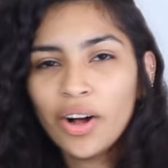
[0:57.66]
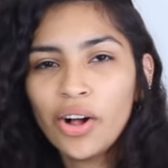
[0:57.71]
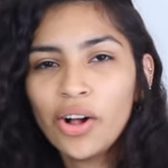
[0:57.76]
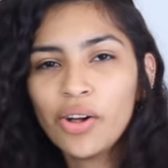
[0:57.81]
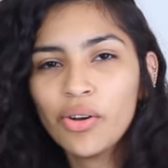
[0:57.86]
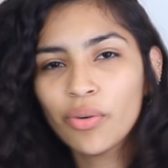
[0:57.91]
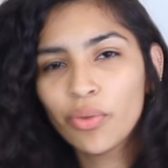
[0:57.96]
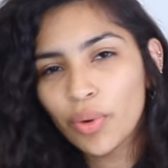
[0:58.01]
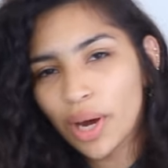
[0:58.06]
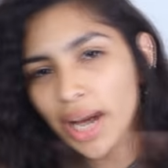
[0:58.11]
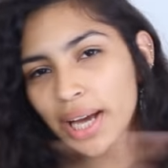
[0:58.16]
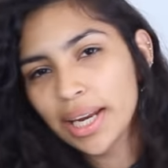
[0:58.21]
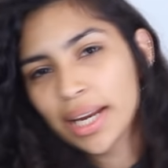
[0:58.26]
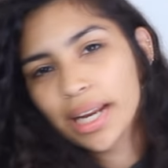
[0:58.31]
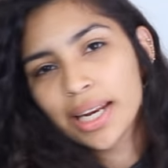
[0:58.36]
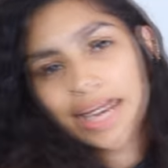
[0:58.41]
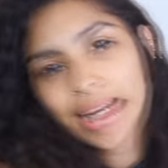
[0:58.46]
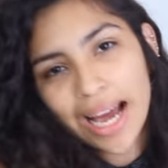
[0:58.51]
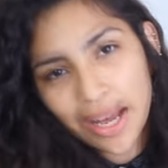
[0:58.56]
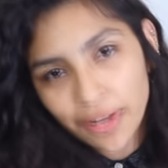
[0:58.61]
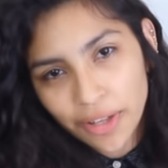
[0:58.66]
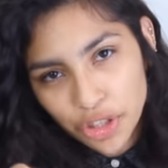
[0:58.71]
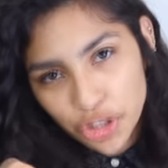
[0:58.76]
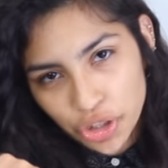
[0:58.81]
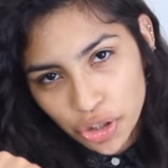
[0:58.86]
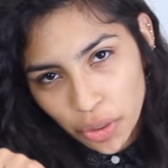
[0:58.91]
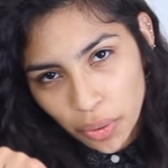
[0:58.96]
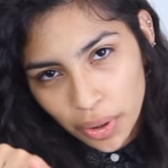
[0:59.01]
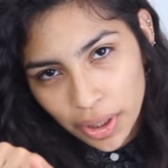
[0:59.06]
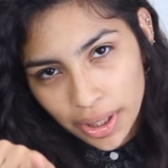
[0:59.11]
Alrighty, now that
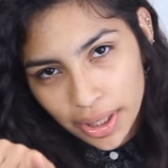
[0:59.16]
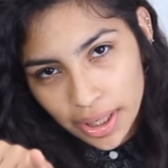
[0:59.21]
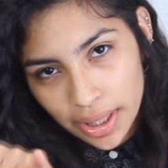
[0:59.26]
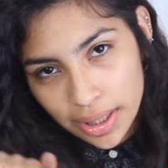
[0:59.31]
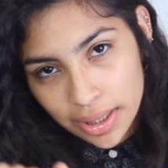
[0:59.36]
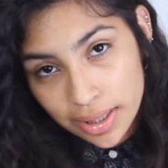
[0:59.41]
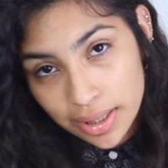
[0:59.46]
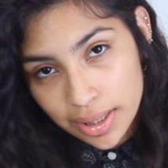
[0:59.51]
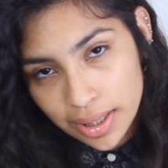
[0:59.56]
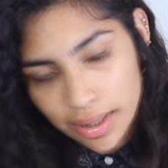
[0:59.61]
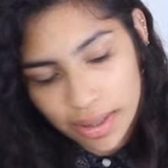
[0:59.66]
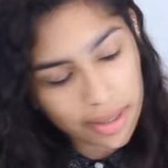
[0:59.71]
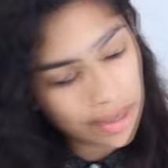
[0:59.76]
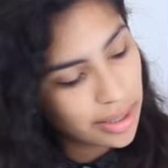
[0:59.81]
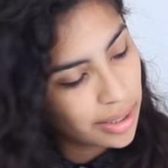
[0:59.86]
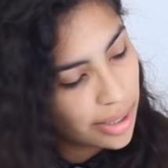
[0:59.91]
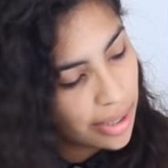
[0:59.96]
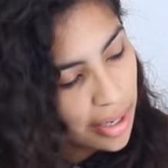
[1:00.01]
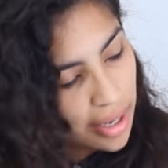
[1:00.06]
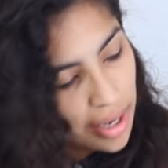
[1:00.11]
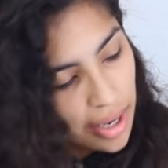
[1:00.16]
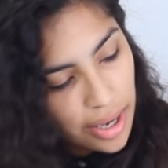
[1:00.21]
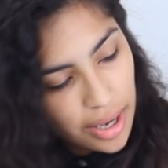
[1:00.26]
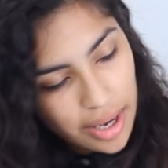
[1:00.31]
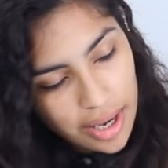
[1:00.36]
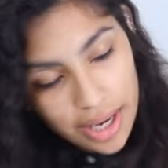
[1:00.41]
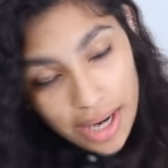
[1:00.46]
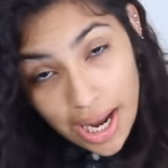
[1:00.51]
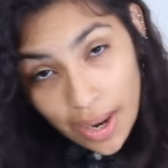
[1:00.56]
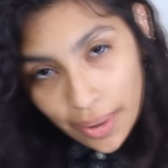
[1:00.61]
you know what it is,
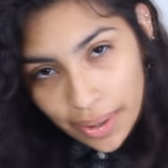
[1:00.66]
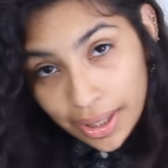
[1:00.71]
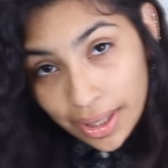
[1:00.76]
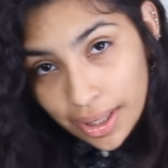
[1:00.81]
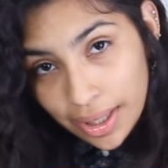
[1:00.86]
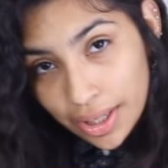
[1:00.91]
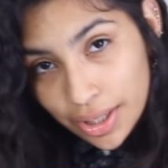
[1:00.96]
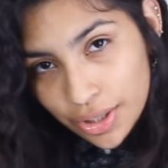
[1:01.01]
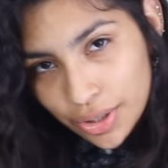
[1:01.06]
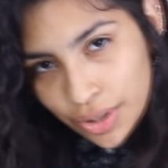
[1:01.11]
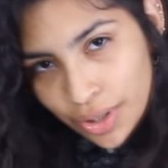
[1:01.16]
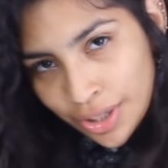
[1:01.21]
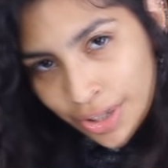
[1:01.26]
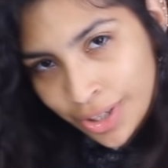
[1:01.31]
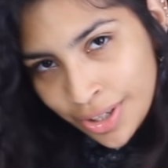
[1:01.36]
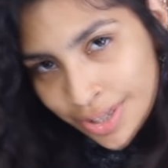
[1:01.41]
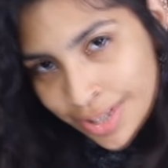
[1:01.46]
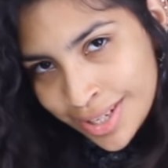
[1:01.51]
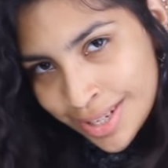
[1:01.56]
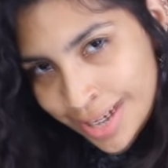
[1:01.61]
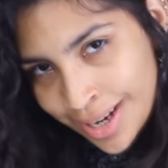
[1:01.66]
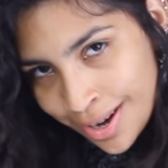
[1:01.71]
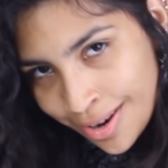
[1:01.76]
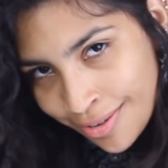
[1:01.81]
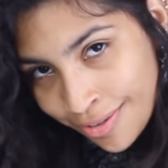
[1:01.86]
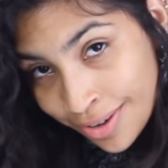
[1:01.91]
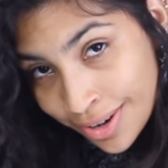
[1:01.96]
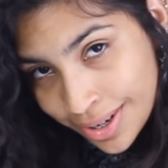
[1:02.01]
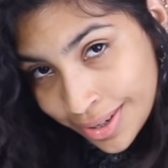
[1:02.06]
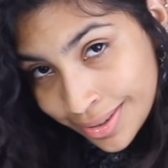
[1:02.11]
now I can get into the good
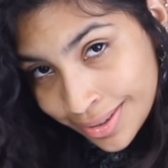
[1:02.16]
stuff.